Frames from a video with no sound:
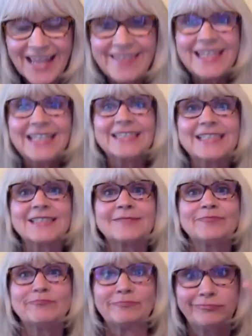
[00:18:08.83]
And
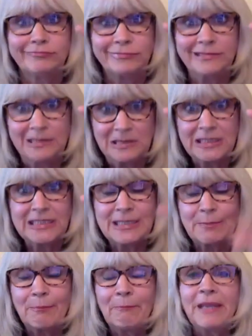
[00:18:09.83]
that's, you know, that's
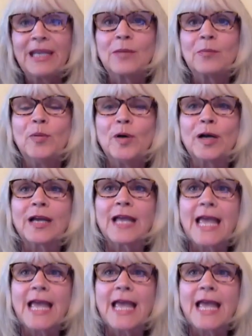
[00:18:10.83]
a big book.